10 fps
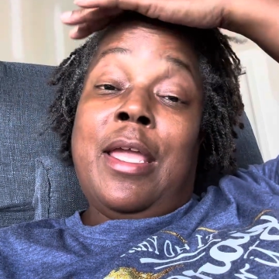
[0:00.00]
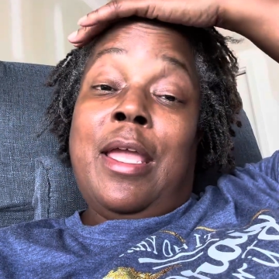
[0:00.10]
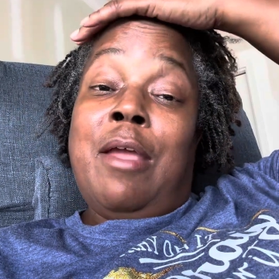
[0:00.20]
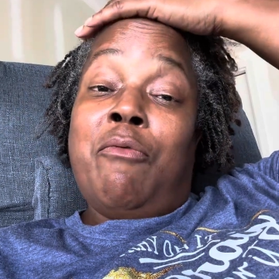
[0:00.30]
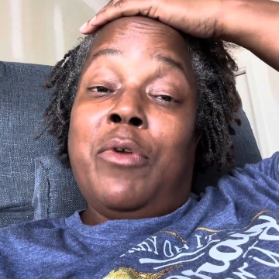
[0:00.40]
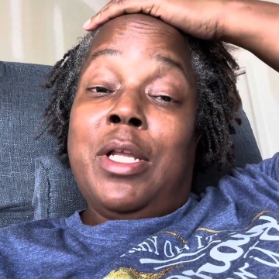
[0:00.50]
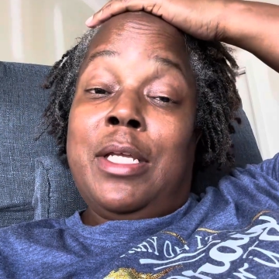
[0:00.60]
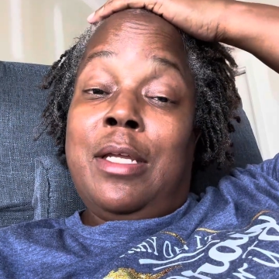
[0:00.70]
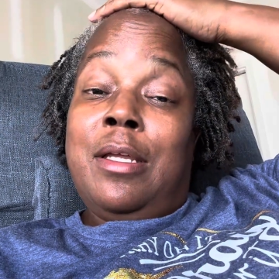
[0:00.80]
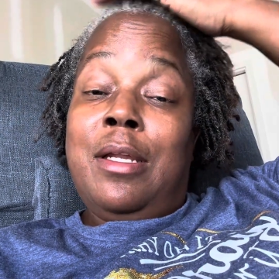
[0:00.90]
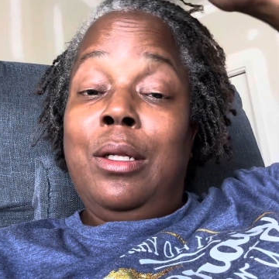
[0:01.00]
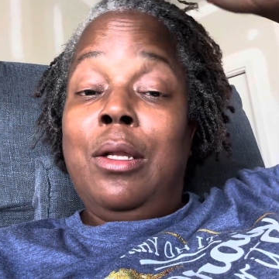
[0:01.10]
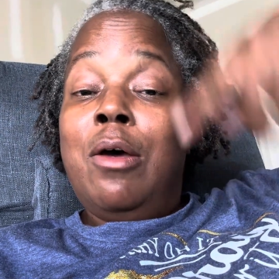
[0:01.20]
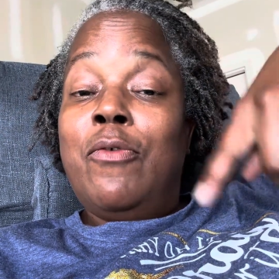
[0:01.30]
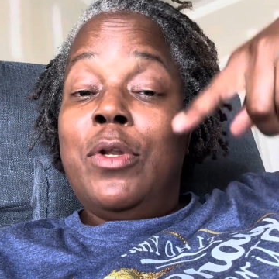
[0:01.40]
And really
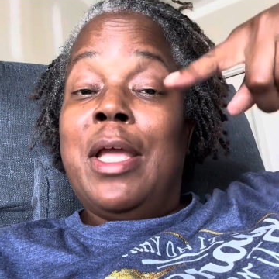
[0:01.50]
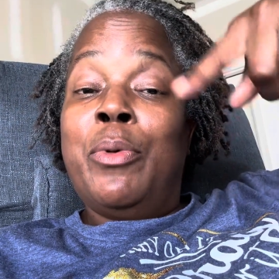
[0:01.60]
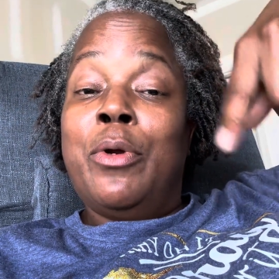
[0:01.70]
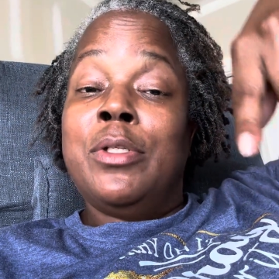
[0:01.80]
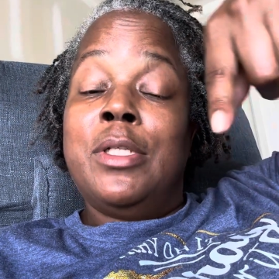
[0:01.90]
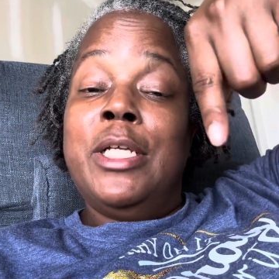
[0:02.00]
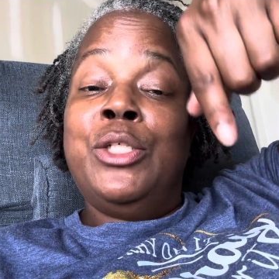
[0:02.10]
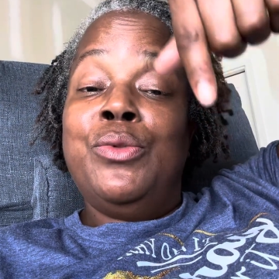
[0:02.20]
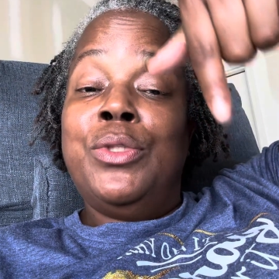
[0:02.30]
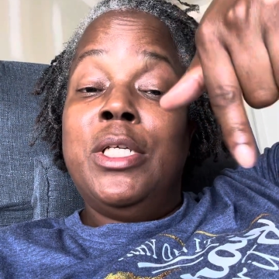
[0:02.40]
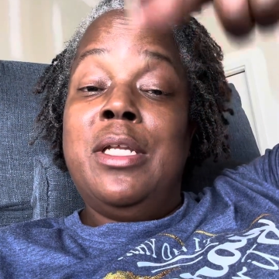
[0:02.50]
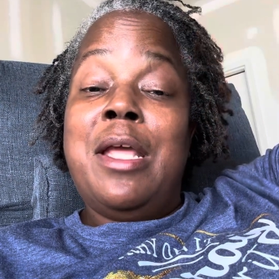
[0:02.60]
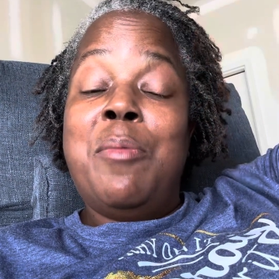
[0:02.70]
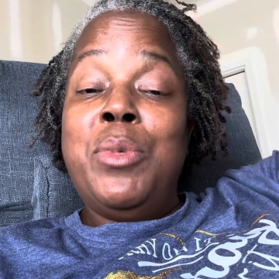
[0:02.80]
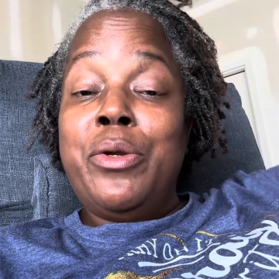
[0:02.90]
love on that person that you see in
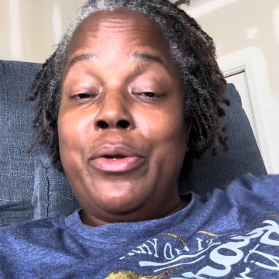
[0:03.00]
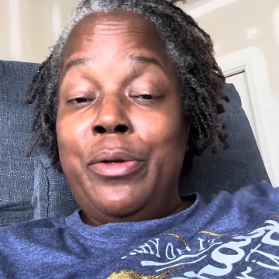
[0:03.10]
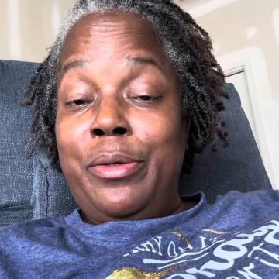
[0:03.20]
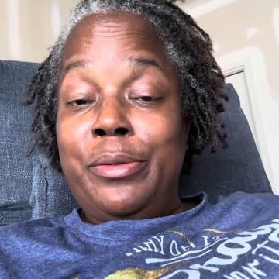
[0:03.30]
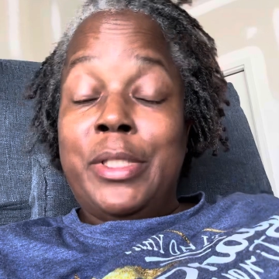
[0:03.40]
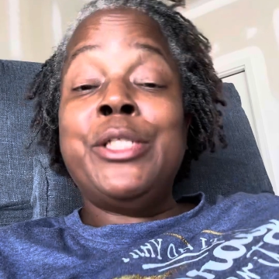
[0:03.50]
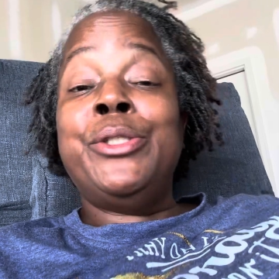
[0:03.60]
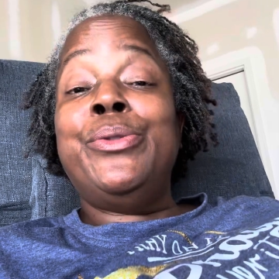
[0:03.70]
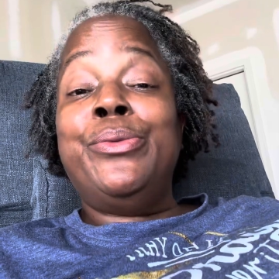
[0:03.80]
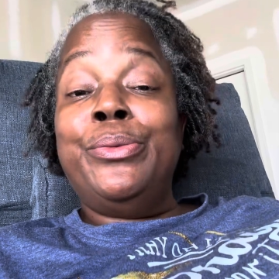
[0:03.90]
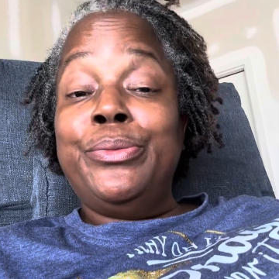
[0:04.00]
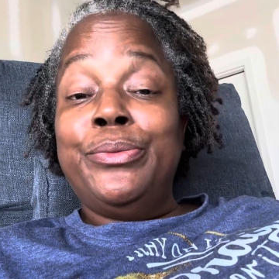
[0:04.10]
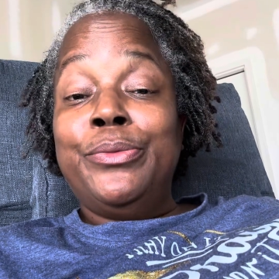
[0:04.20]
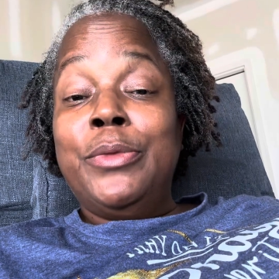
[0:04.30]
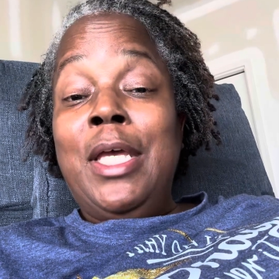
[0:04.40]
that mirror. That's you.
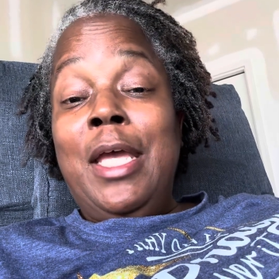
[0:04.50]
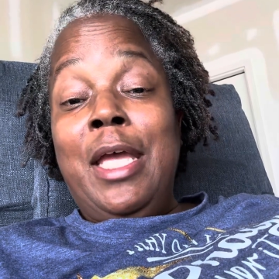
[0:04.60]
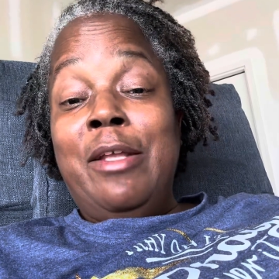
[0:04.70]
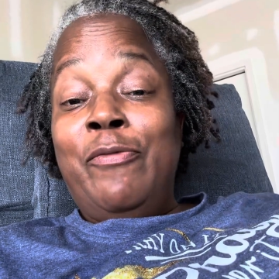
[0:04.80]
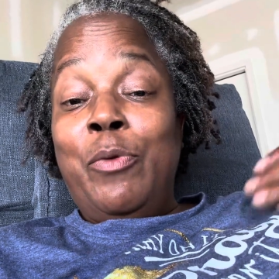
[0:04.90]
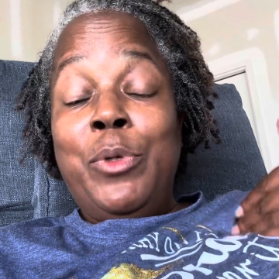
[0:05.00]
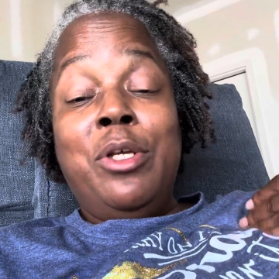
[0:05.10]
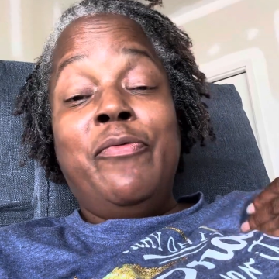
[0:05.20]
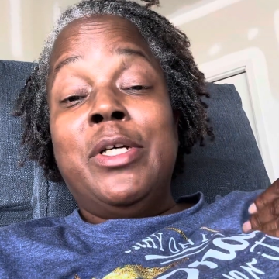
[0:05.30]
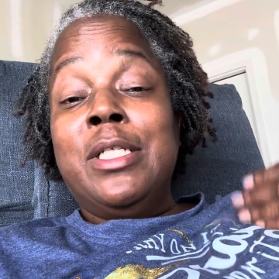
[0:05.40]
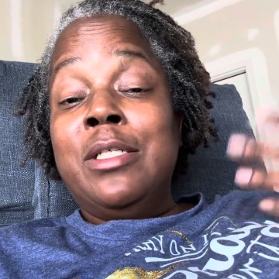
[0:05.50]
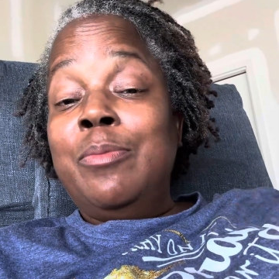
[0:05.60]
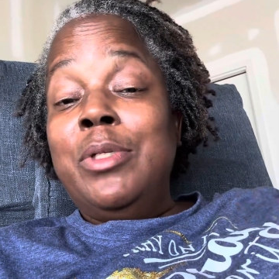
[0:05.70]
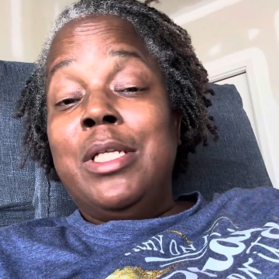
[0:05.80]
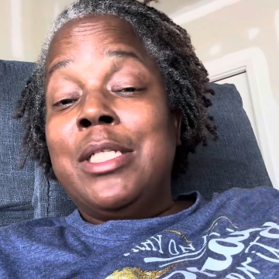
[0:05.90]
And for many of us, it
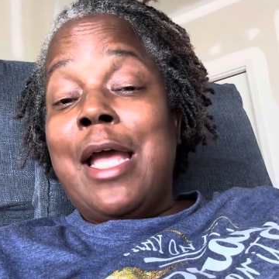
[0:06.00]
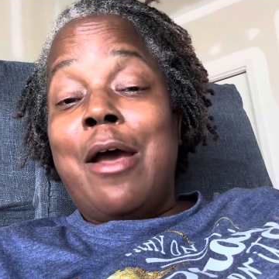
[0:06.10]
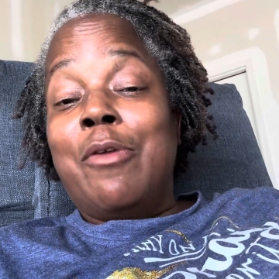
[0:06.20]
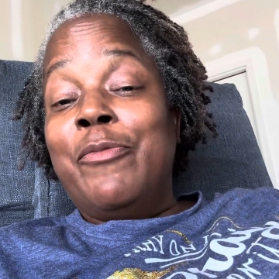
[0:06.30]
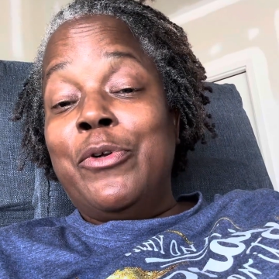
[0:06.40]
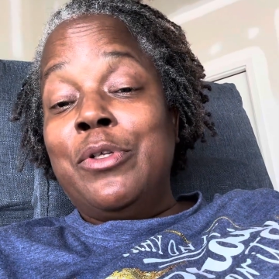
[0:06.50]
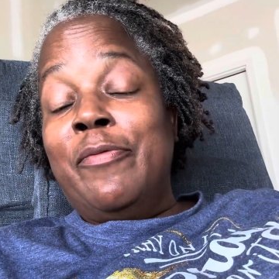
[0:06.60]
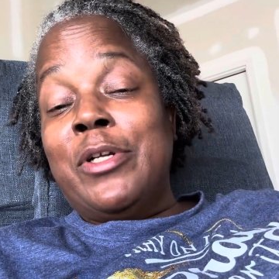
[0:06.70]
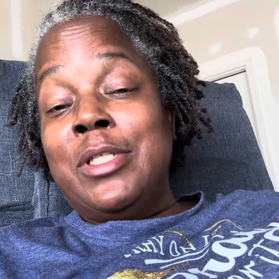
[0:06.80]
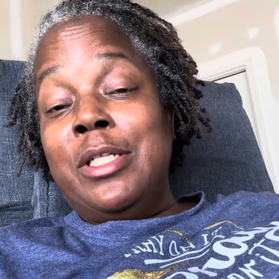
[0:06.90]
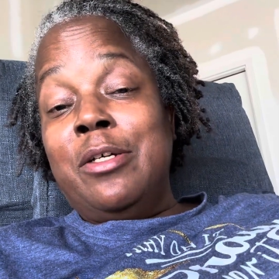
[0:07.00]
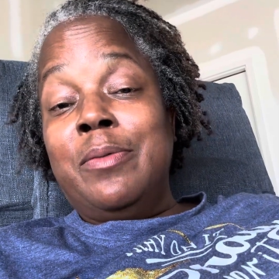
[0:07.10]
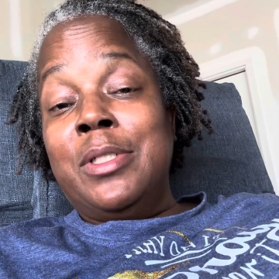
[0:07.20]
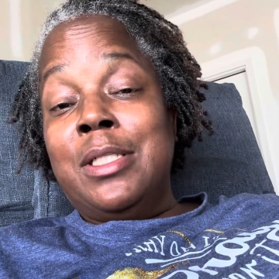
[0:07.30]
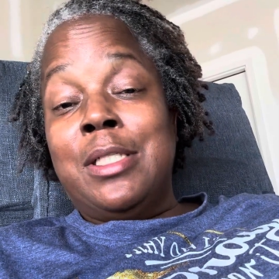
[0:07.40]
could be the child version of
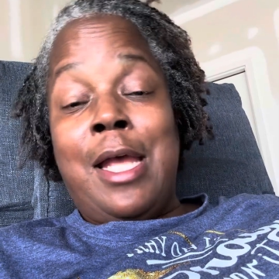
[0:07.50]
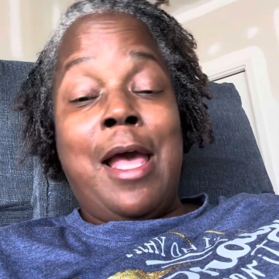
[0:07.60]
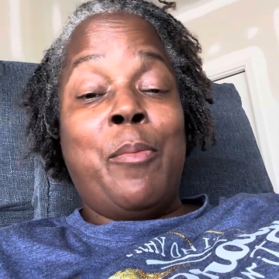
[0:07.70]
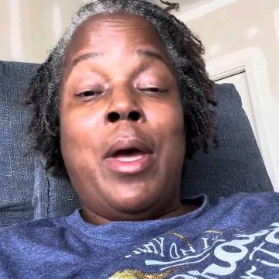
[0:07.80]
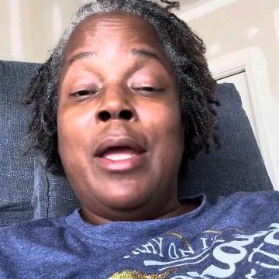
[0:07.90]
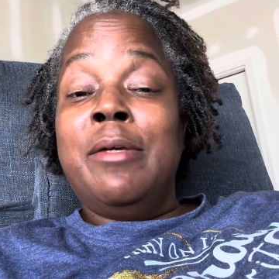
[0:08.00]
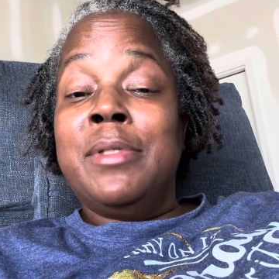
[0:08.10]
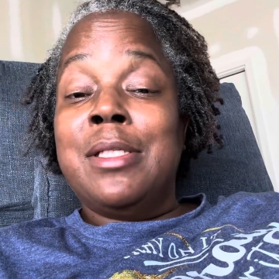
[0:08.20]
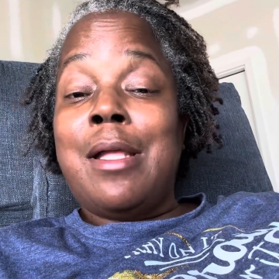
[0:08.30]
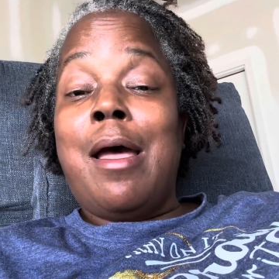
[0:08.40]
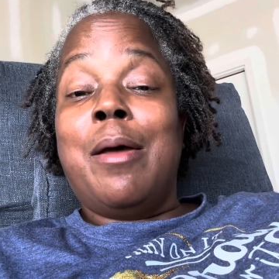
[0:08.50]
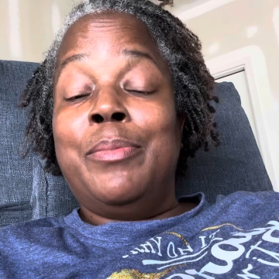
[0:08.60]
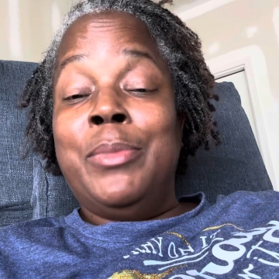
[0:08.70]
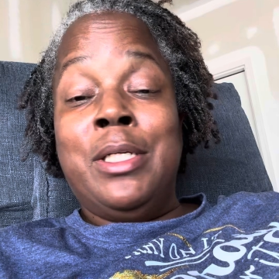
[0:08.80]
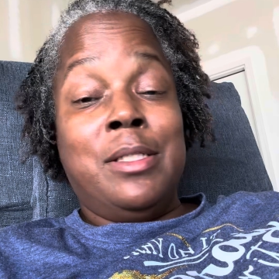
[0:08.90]
ourselves because time might have stopped
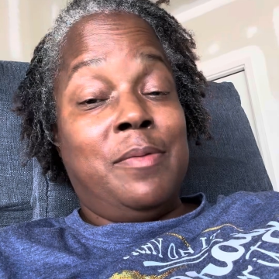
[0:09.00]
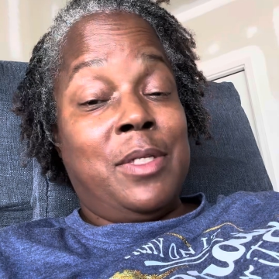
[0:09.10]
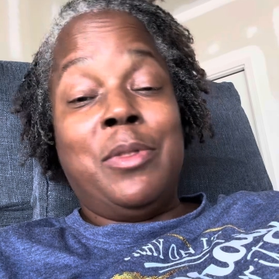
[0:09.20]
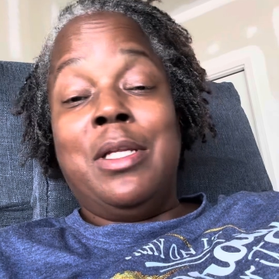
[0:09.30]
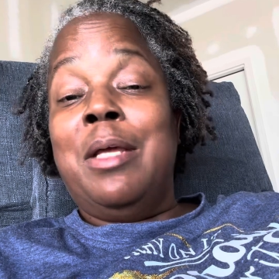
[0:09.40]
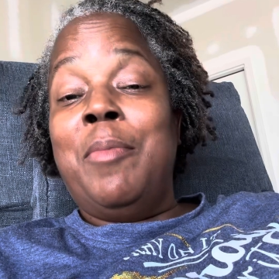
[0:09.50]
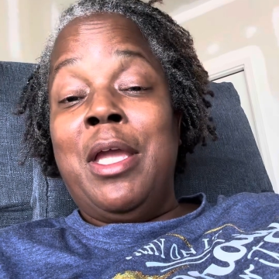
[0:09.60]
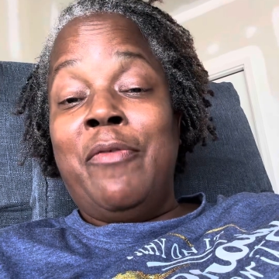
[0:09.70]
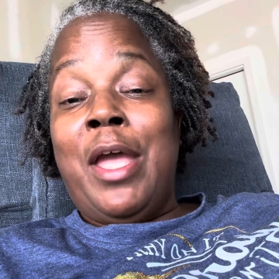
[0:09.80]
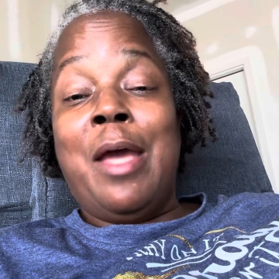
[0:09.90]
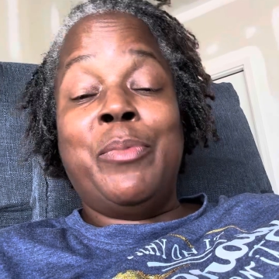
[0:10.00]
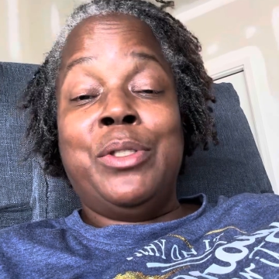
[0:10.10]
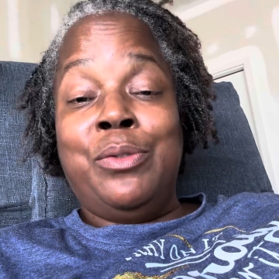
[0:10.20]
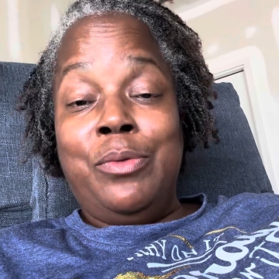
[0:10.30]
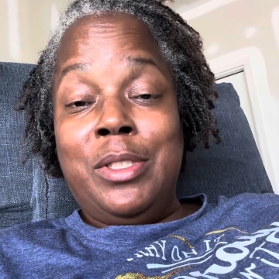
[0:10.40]
because of something that may have
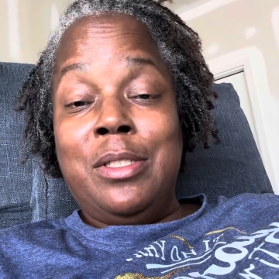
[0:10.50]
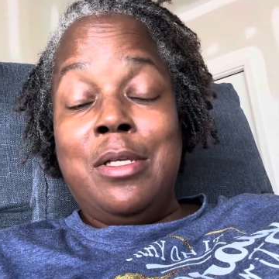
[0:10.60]
happened to us.